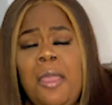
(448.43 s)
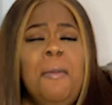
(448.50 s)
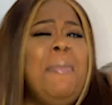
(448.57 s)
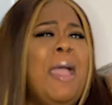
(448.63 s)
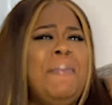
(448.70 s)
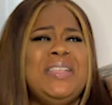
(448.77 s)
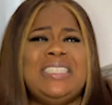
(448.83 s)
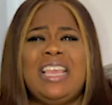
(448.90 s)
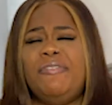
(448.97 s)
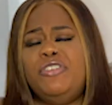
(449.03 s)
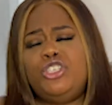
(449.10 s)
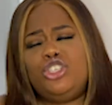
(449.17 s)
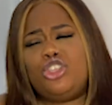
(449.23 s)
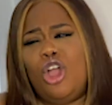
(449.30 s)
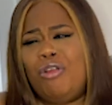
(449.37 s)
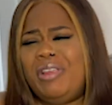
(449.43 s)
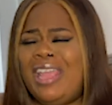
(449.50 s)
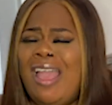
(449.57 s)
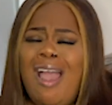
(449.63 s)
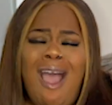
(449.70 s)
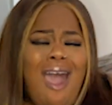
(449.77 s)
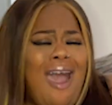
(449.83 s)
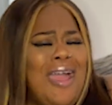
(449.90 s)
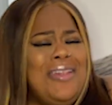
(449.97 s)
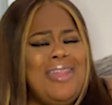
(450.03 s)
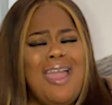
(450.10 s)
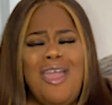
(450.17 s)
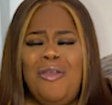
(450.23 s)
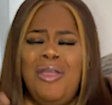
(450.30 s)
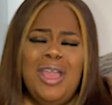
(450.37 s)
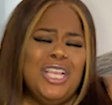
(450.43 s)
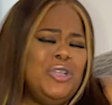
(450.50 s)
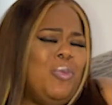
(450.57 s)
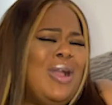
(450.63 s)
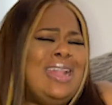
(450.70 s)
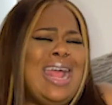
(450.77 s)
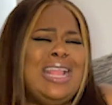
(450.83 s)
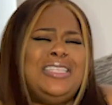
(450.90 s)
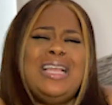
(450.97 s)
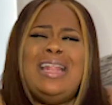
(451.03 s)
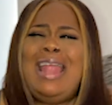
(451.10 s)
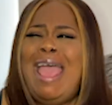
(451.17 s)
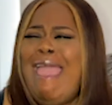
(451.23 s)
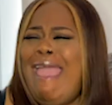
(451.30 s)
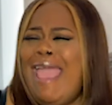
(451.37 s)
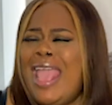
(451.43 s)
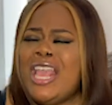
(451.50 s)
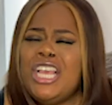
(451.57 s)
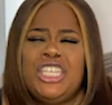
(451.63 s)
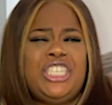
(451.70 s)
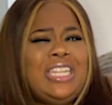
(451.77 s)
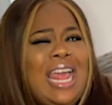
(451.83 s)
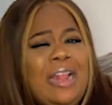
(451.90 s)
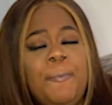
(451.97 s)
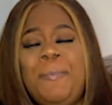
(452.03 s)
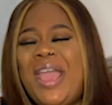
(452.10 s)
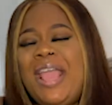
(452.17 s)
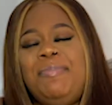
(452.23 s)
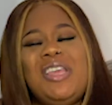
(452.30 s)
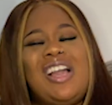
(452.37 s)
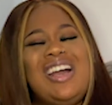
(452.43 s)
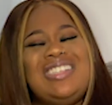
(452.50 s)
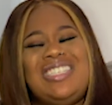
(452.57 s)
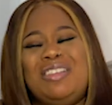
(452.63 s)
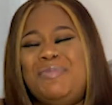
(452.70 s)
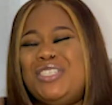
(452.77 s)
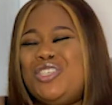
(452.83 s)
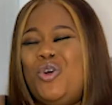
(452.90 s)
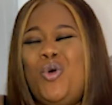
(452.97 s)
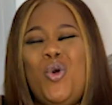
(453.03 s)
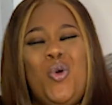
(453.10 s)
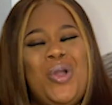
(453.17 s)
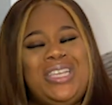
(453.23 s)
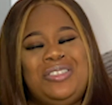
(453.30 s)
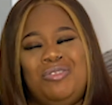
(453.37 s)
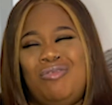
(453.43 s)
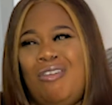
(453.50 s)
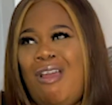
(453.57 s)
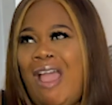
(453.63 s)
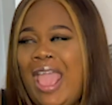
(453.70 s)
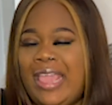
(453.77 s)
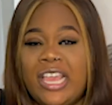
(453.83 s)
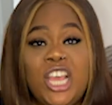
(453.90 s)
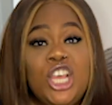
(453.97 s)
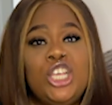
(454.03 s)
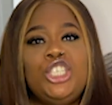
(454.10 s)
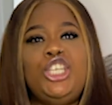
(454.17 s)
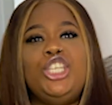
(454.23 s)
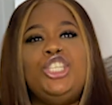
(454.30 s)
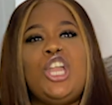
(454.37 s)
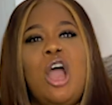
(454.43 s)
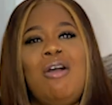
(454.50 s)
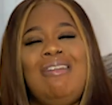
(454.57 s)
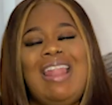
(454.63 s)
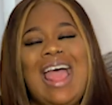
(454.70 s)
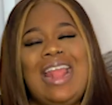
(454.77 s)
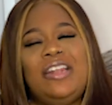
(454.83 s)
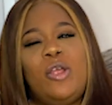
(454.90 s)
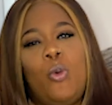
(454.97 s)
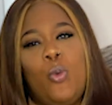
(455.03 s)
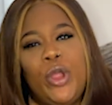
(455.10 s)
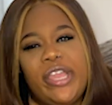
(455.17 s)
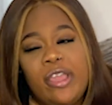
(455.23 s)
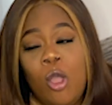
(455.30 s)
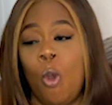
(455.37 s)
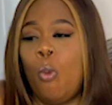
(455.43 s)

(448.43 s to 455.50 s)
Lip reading: Babe is giving story. I know when I done her hair, she like, babe, the customers are always right. She don't like the wig.